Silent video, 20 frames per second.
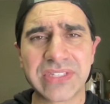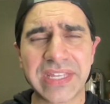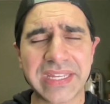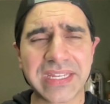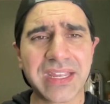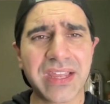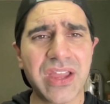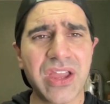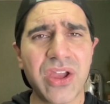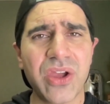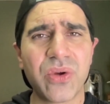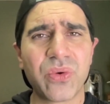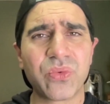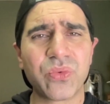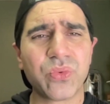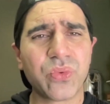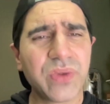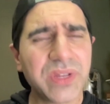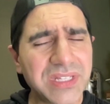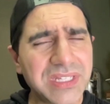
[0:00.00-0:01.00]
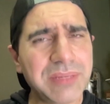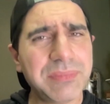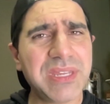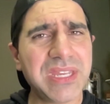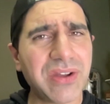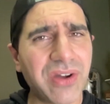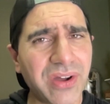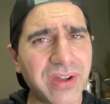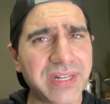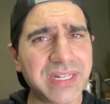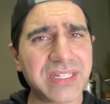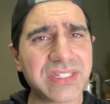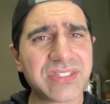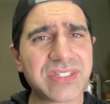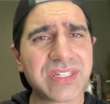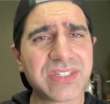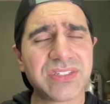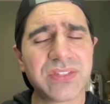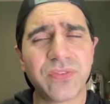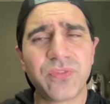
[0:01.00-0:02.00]
Like, really be honest,
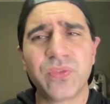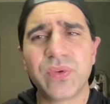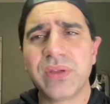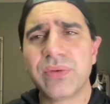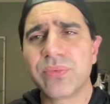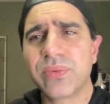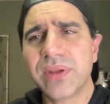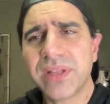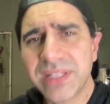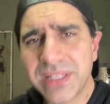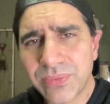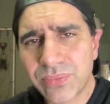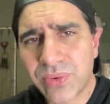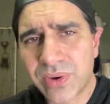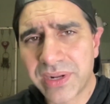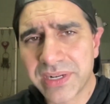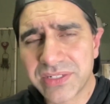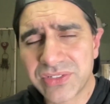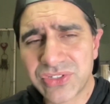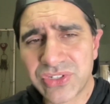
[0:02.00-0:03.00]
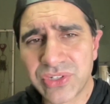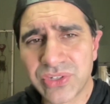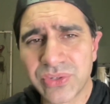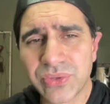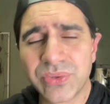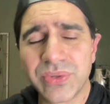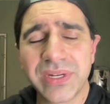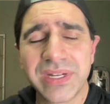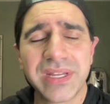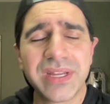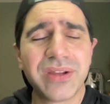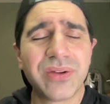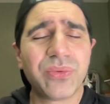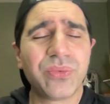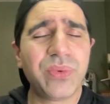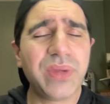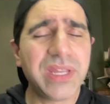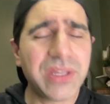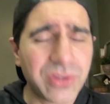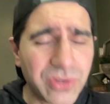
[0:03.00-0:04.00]
because if we really wanted to,
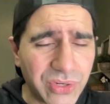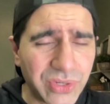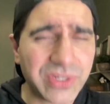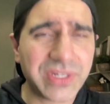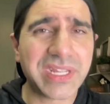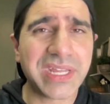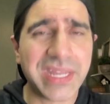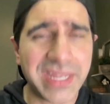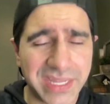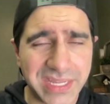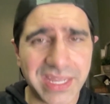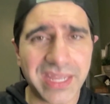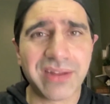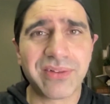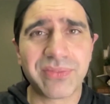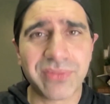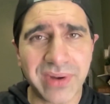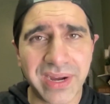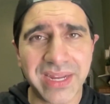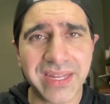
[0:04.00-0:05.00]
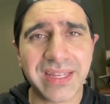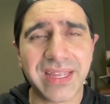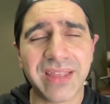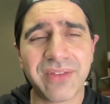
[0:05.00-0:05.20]
we could kick it, right?